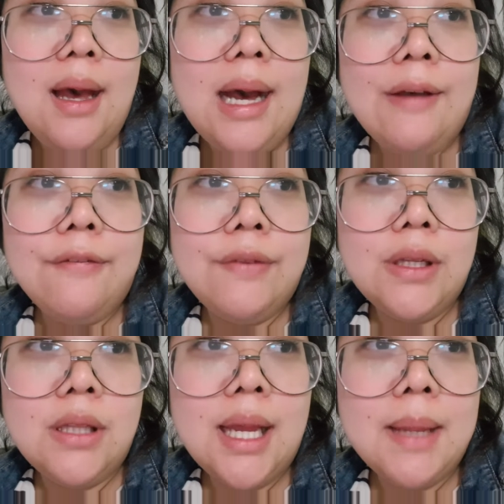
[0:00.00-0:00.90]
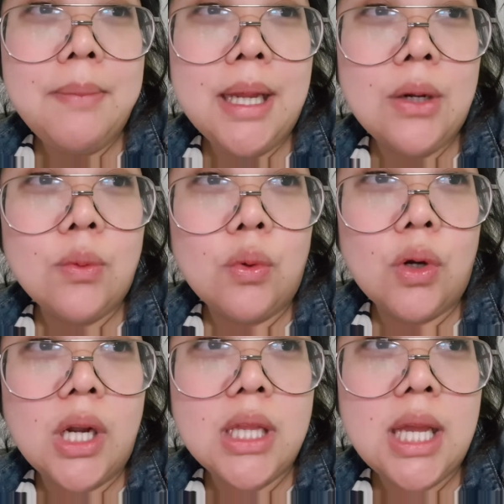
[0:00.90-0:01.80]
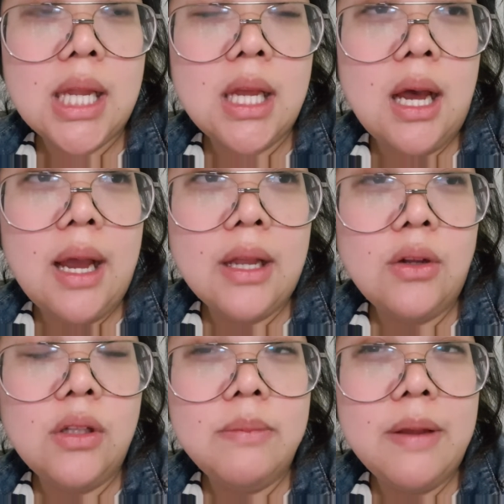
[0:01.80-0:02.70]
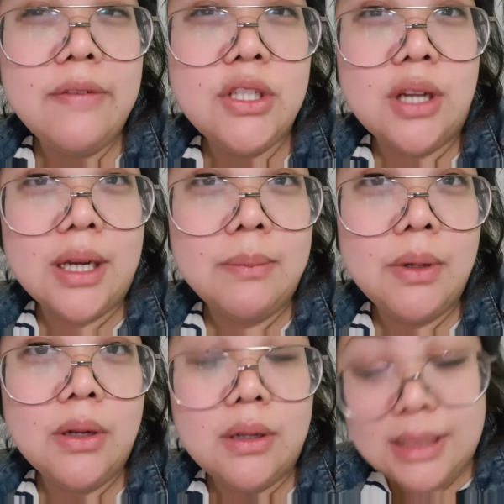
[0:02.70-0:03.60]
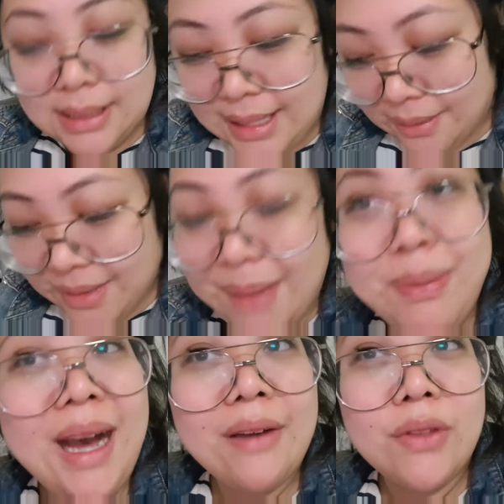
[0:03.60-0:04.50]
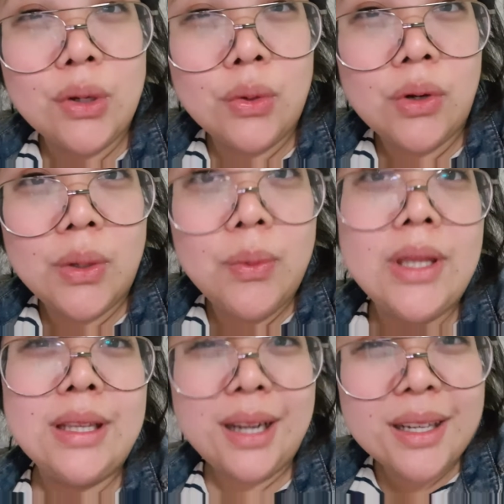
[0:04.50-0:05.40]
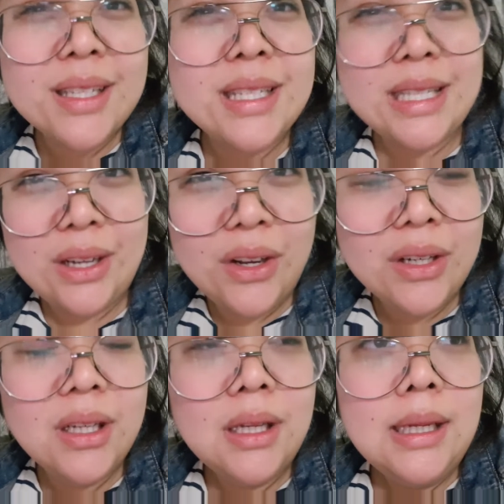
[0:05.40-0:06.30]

I feel like my groin, like I call it my vagina bone because it's like that part of the groin where you kind of sit on.